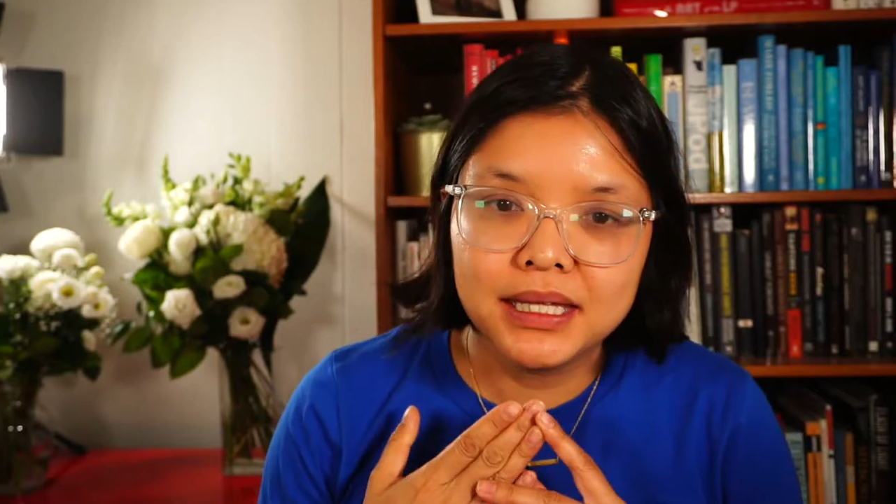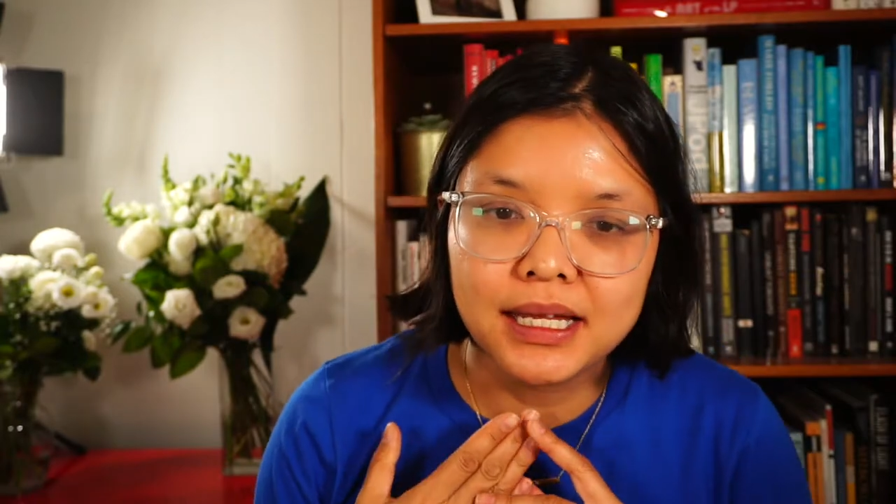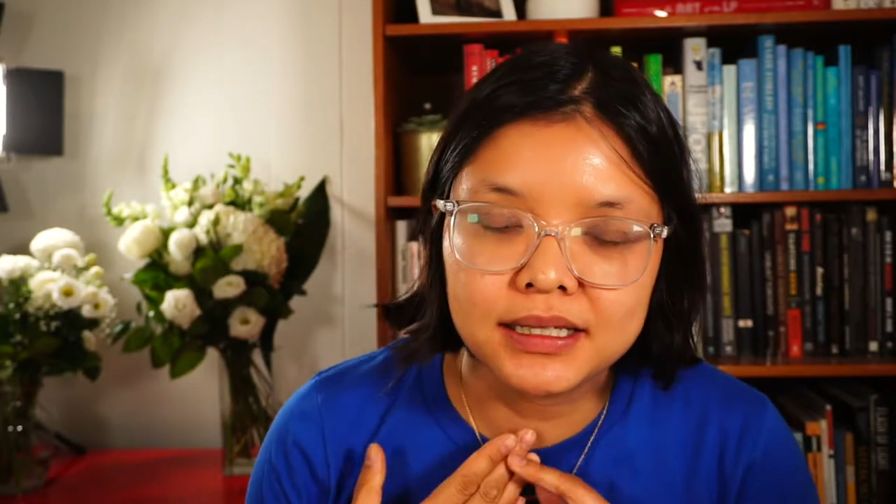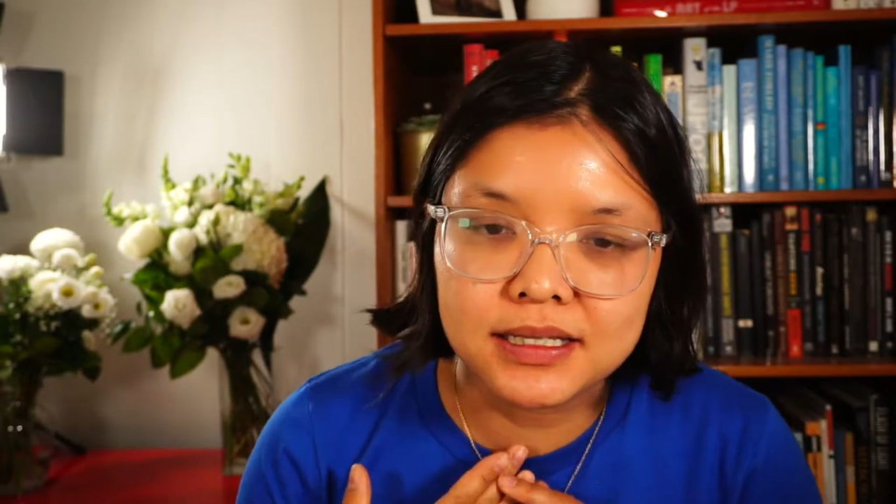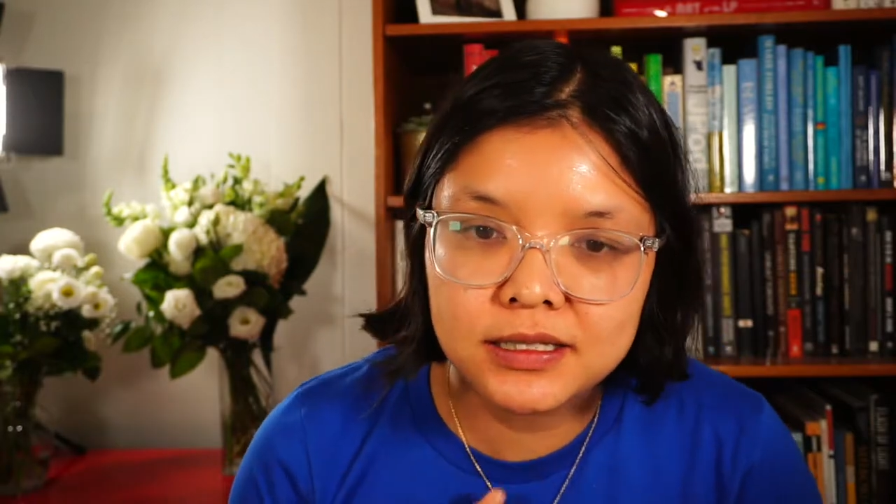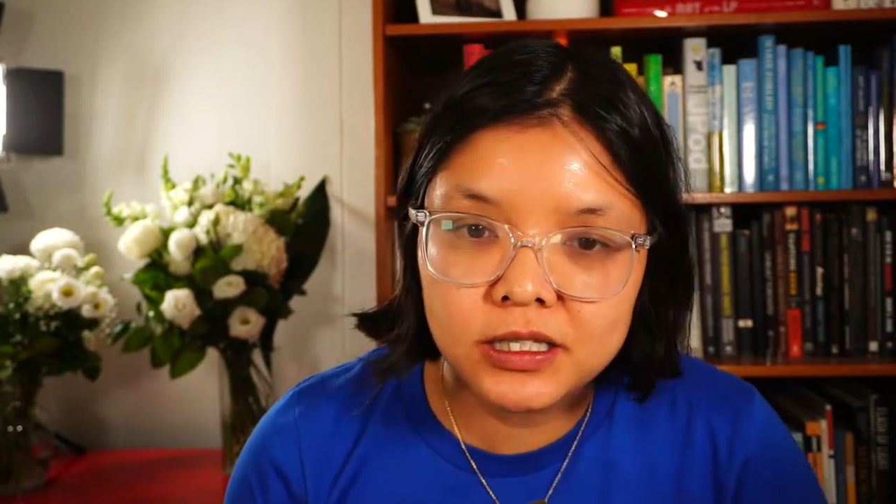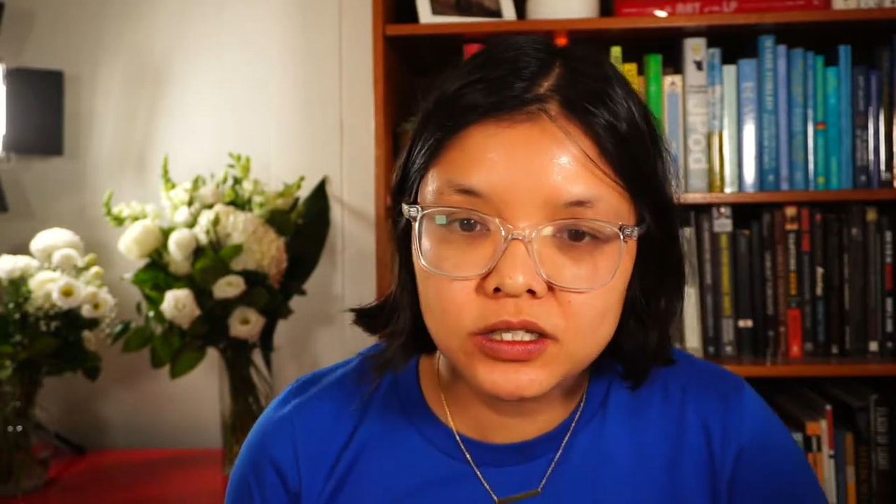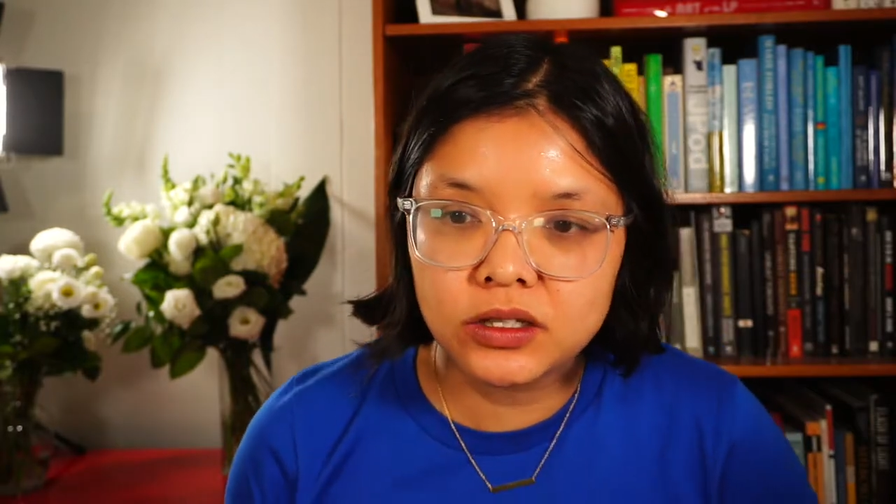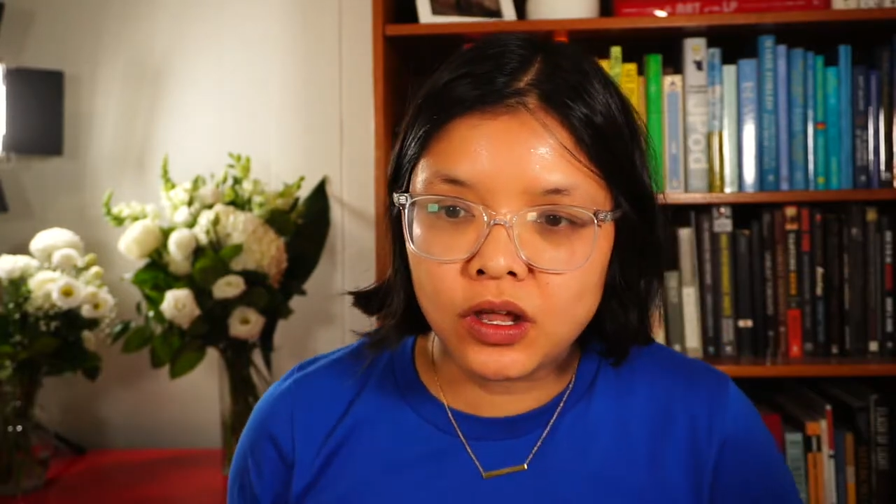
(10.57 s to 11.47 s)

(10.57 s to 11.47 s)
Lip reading: like the season